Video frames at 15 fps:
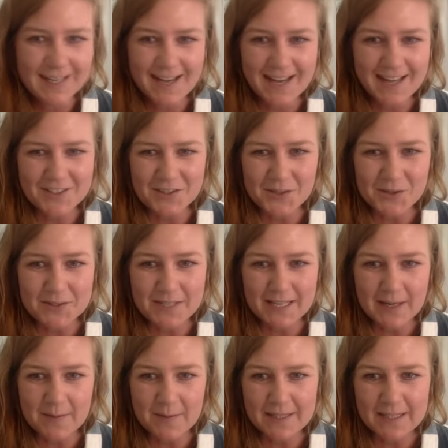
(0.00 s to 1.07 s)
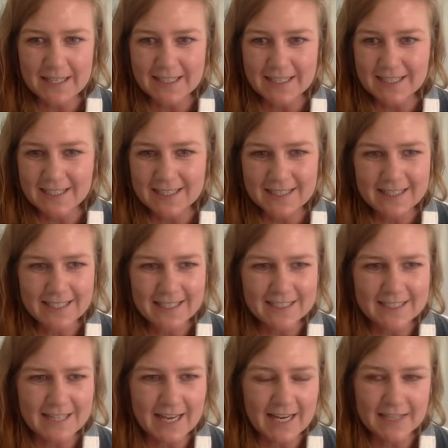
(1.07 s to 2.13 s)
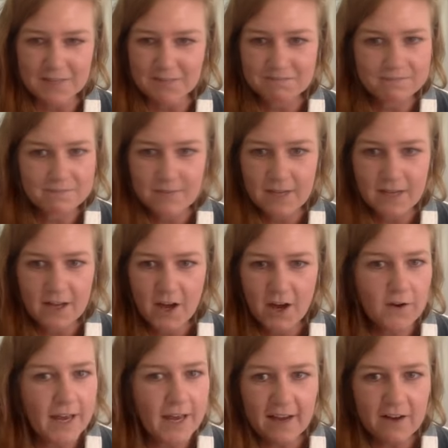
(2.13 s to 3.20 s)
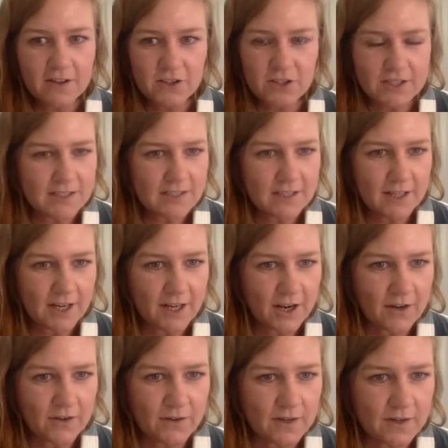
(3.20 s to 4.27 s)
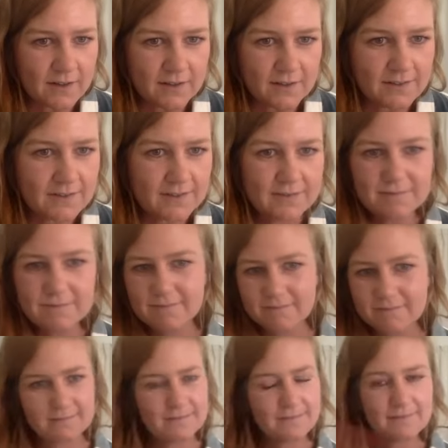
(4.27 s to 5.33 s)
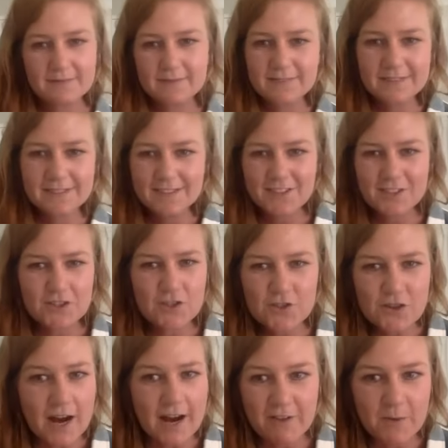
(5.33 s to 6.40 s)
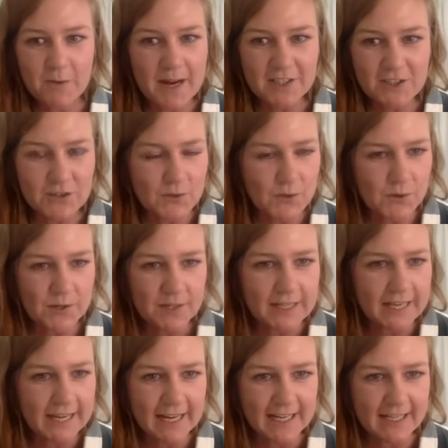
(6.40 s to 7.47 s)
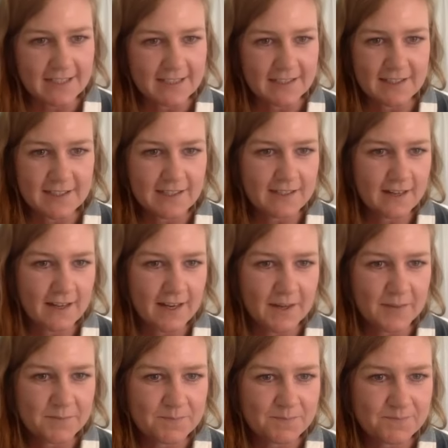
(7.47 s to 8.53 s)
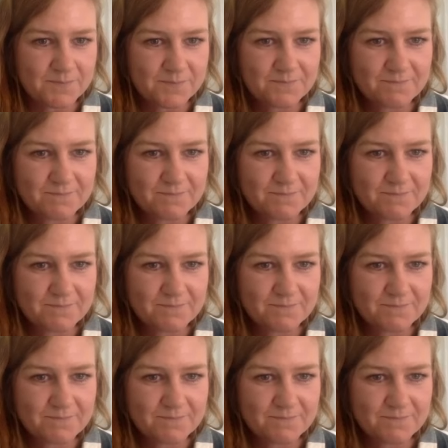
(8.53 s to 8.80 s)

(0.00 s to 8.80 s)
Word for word: I told him, and then he's like, okay, I'll just, you know, I'll drive you back to school and, um,